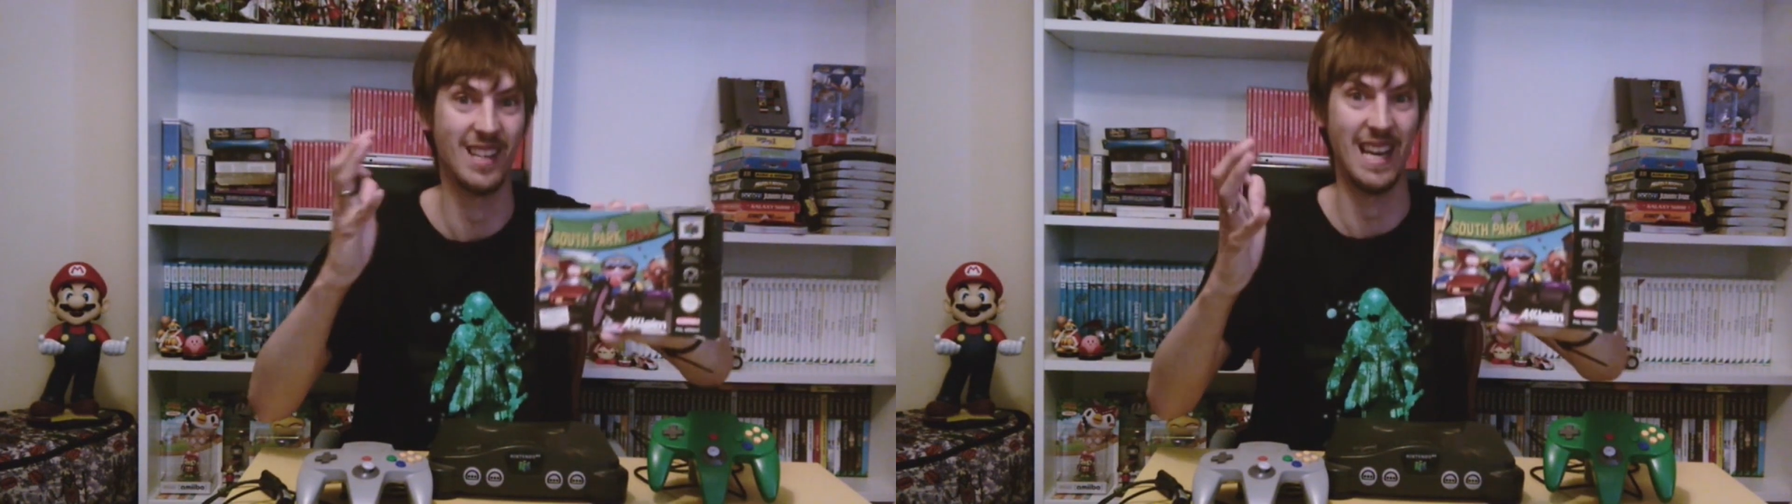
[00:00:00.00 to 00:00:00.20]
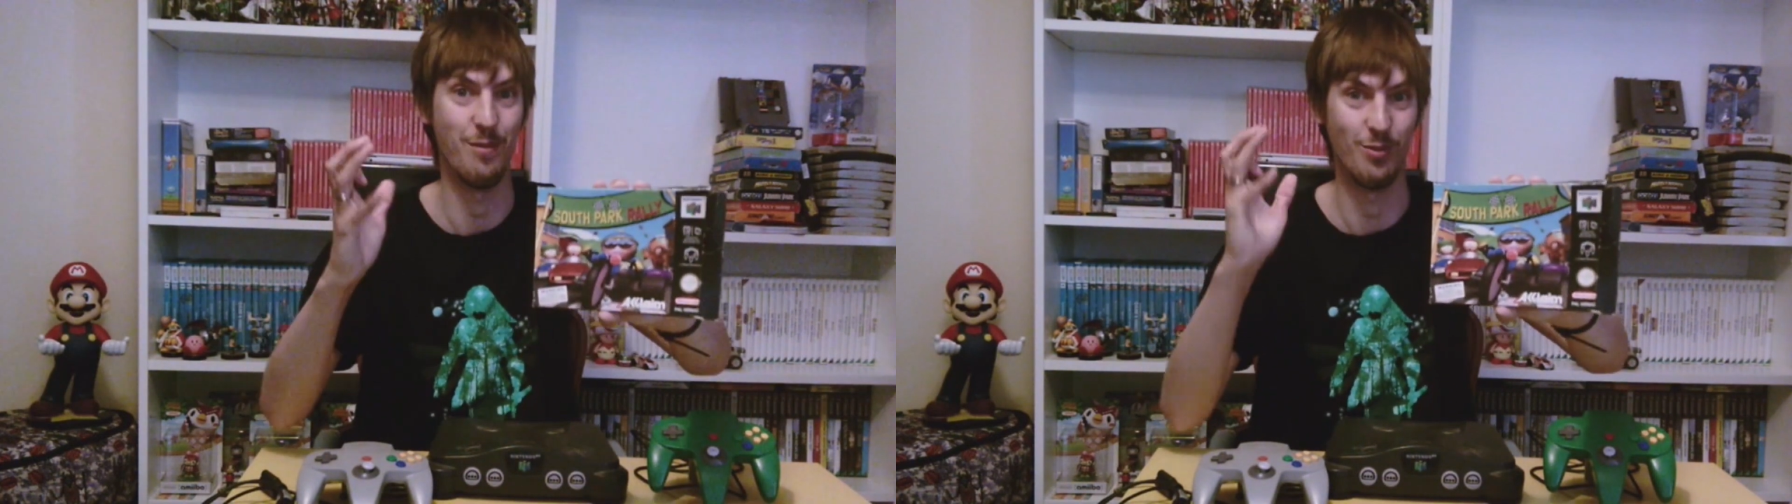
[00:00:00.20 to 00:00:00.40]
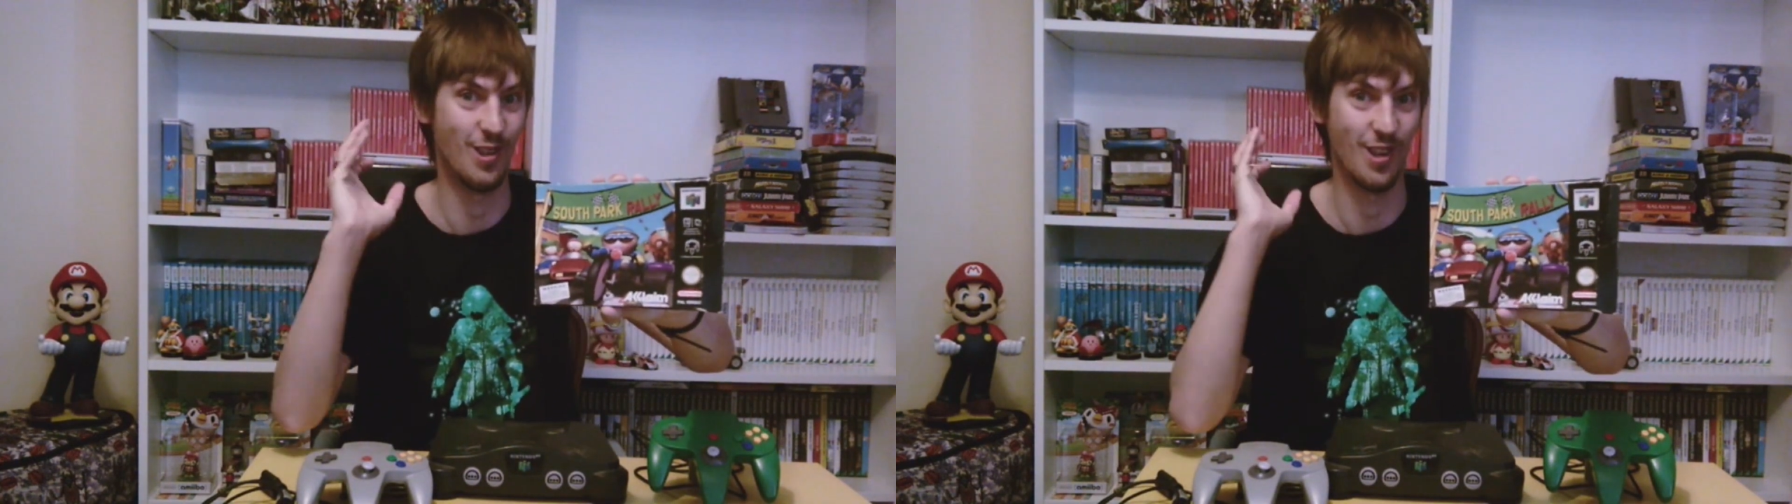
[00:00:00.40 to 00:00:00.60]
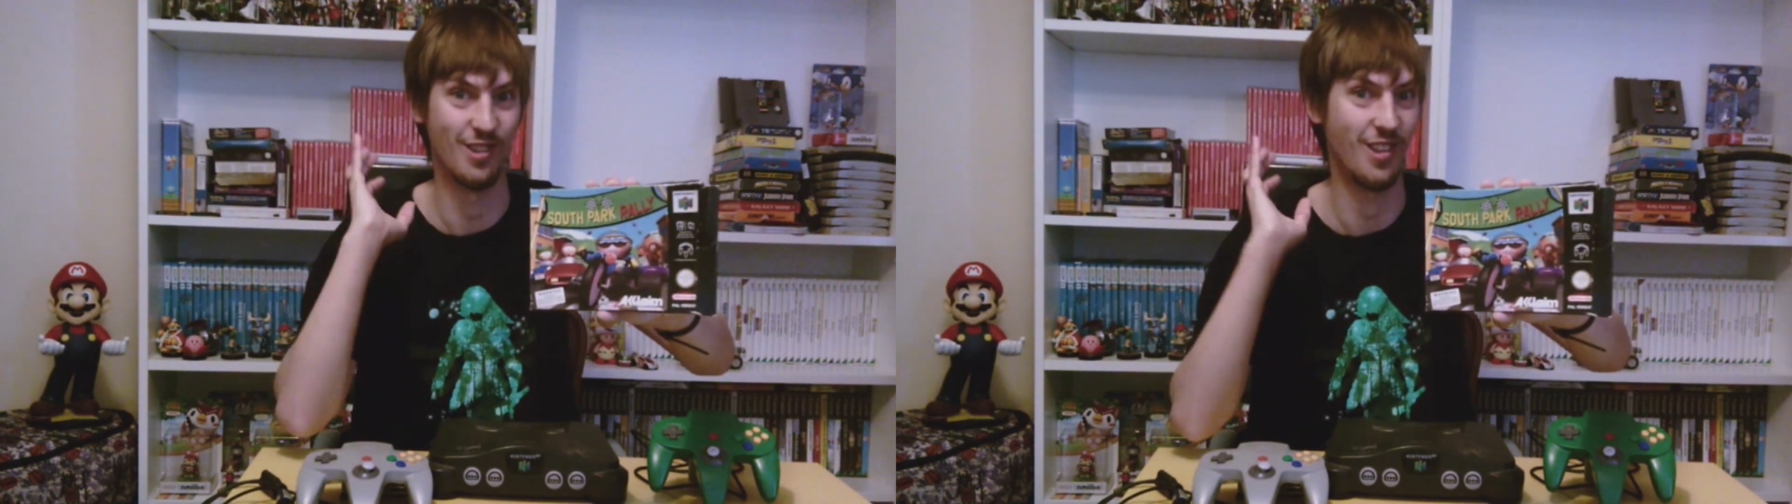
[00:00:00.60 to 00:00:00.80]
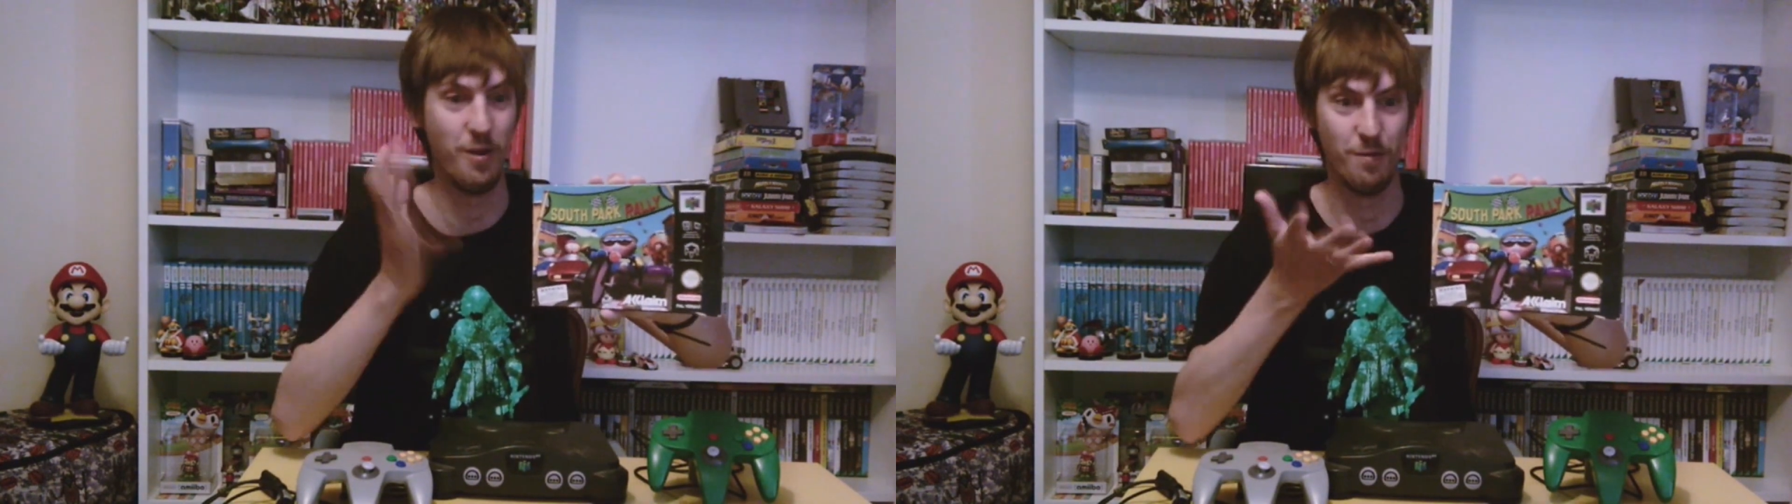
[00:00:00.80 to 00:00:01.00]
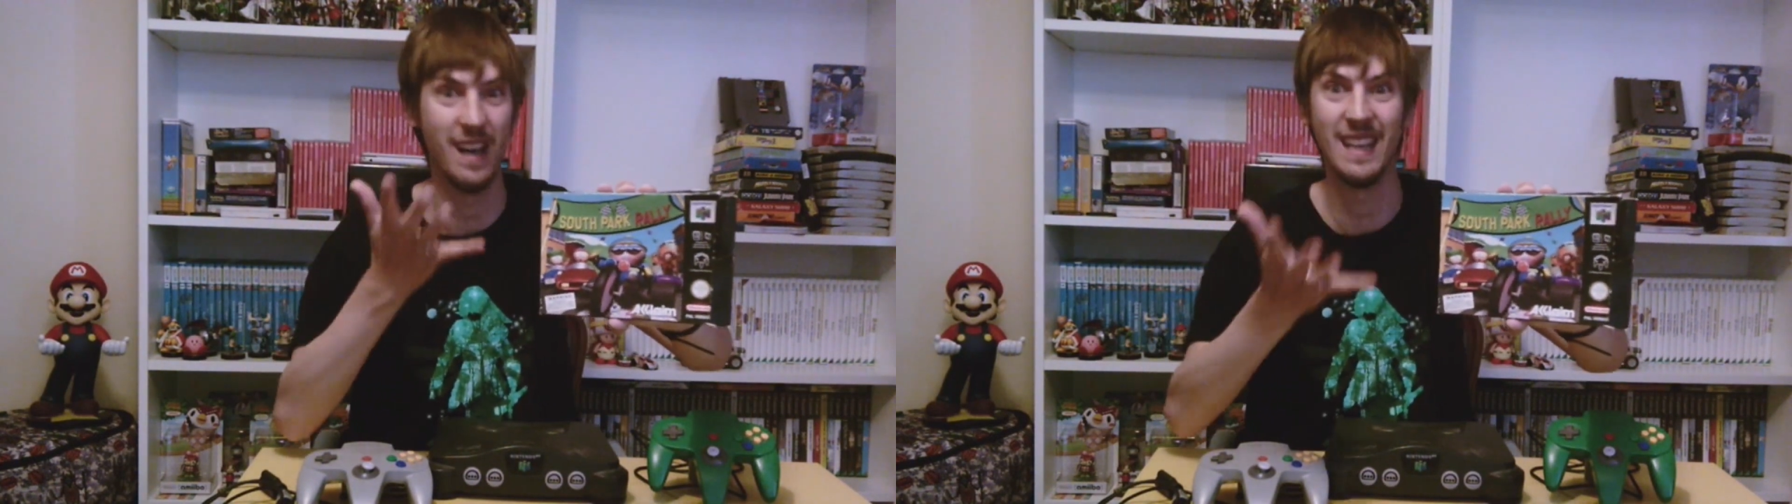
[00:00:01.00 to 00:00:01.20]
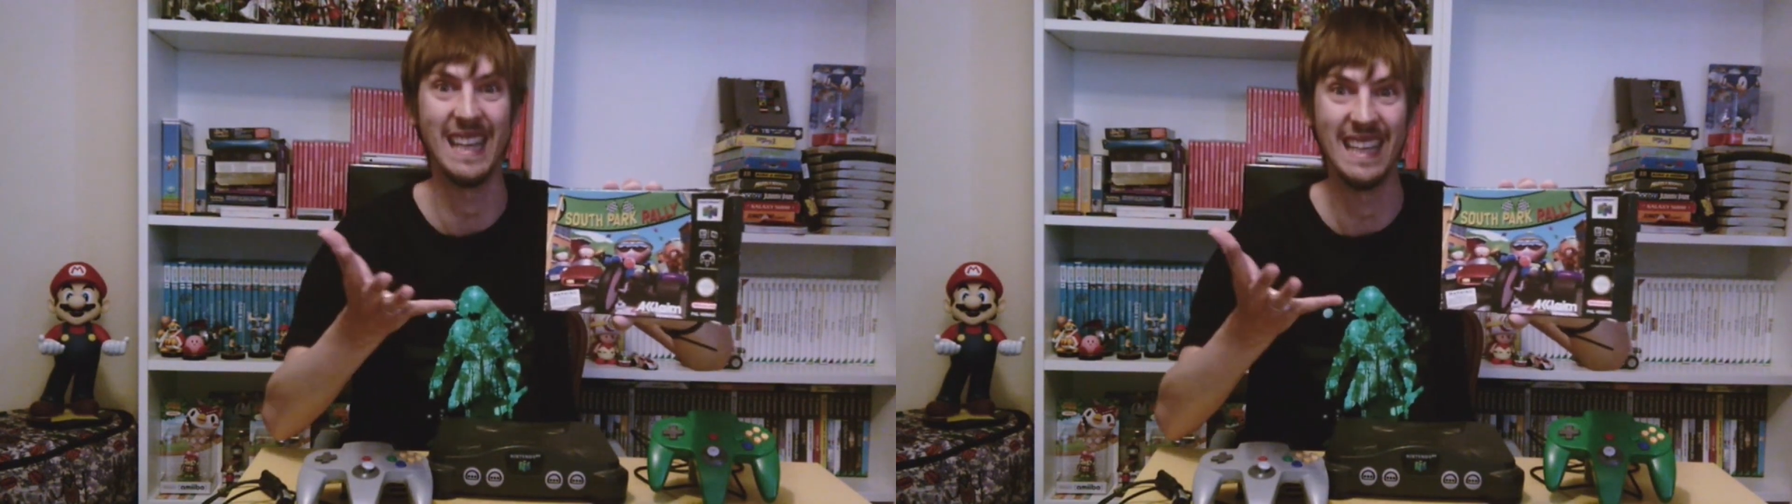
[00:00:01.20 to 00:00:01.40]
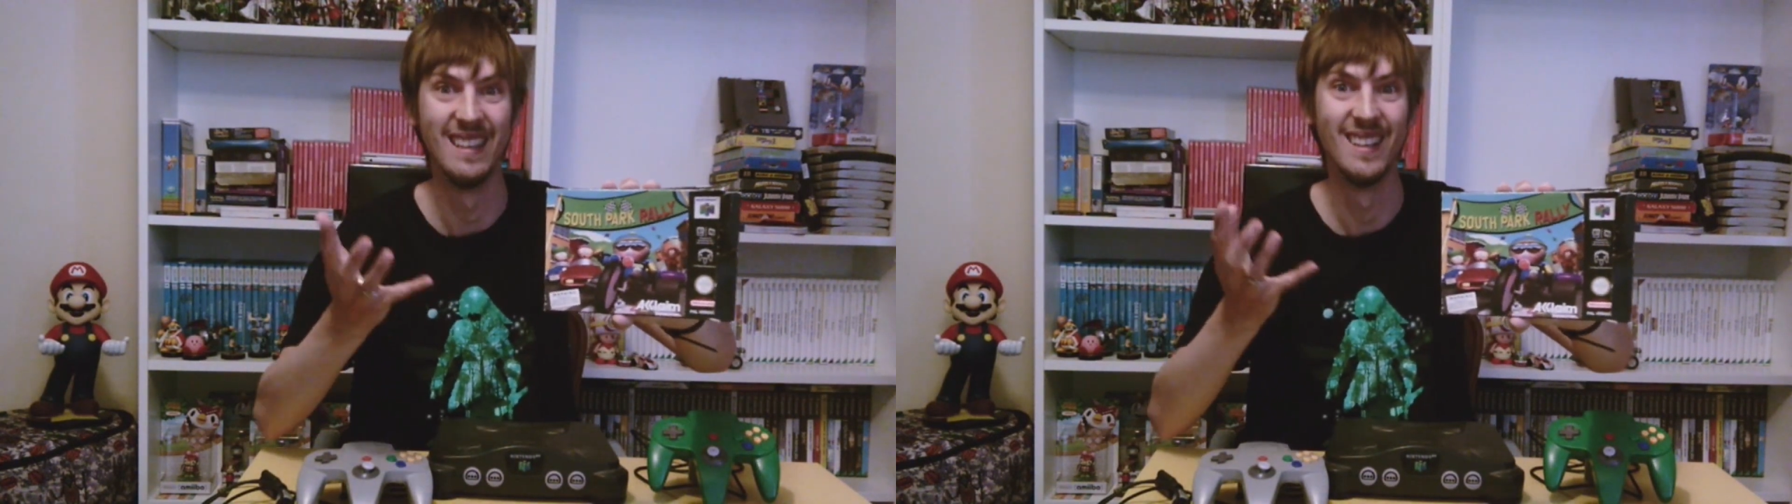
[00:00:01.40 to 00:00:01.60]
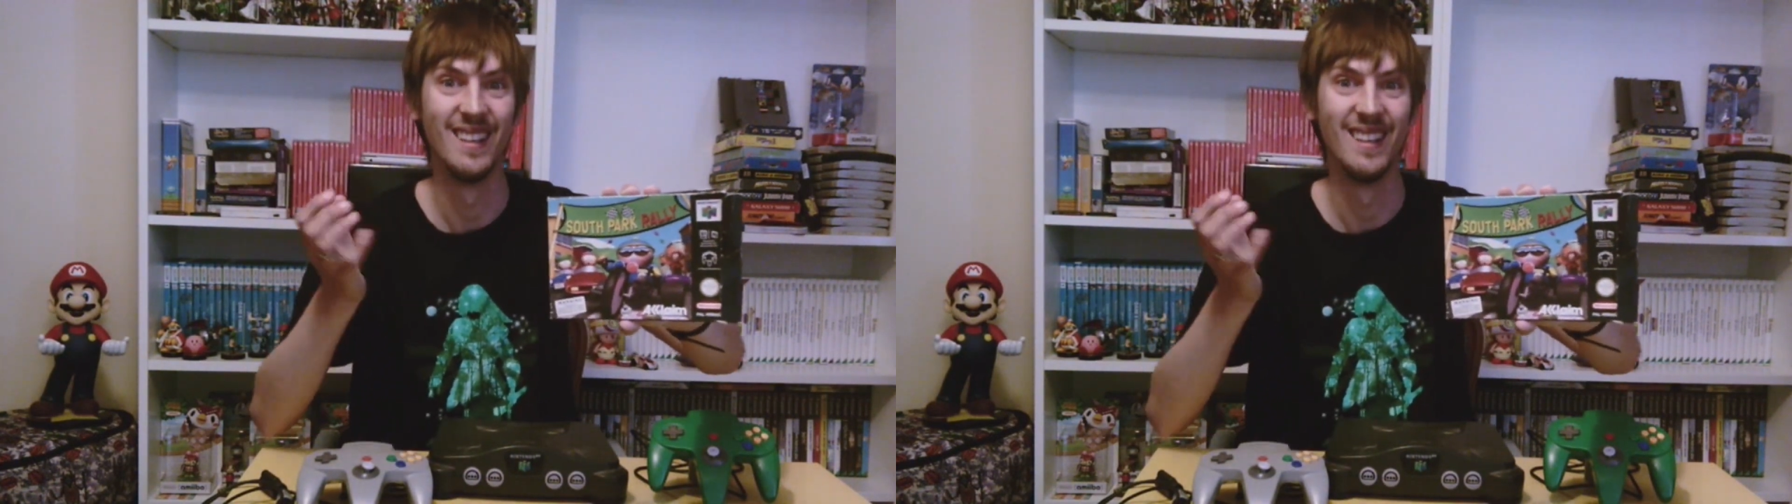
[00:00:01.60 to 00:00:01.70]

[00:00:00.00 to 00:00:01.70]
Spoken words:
clips were just so funny.